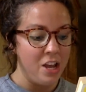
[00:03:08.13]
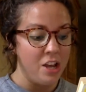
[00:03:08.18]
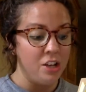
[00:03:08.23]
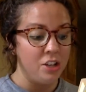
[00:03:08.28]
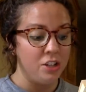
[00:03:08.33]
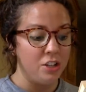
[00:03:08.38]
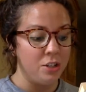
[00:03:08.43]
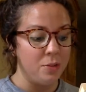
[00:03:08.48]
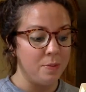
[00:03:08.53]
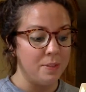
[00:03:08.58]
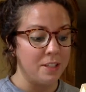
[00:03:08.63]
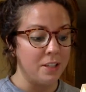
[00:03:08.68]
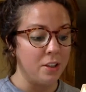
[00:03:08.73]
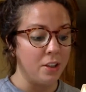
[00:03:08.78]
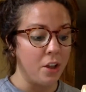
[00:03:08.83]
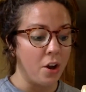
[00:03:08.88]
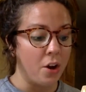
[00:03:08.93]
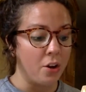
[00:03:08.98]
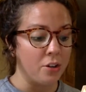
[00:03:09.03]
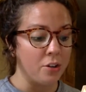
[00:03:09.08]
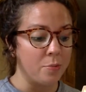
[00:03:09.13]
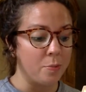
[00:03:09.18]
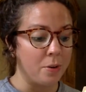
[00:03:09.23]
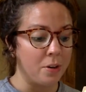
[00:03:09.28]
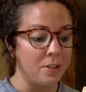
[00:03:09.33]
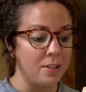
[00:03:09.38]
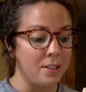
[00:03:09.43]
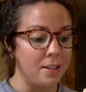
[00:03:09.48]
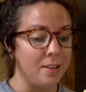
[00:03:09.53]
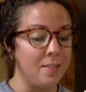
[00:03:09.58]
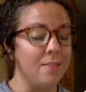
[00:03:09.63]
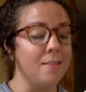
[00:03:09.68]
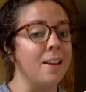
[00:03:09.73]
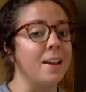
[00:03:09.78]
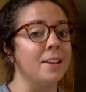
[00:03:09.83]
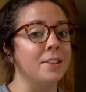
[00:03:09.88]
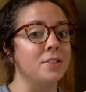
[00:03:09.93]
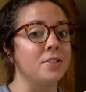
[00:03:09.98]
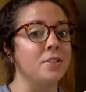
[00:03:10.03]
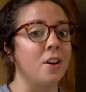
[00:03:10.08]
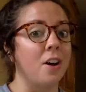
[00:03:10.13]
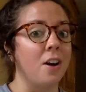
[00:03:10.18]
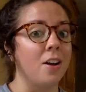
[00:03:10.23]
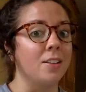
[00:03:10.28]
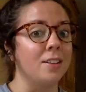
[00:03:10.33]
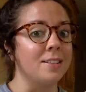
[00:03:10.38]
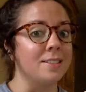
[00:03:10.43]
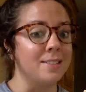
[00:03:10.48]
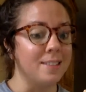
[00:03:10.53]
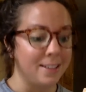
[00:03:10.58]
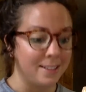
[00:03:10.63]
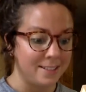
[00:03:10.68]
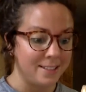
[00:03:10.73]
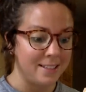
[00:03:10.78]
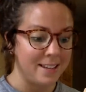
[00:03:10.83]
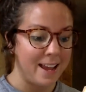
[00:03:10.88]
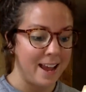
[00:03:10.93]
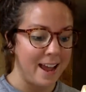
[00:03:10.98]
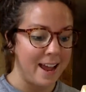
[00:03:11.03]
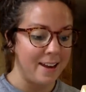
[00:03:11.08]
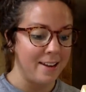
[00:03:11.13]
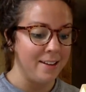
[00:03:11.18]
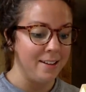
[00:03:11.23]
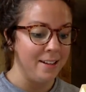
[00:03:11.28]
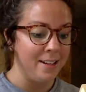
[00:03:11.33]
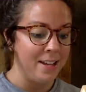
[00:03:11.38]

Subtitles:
She was a large person, as tall as Nick's dad,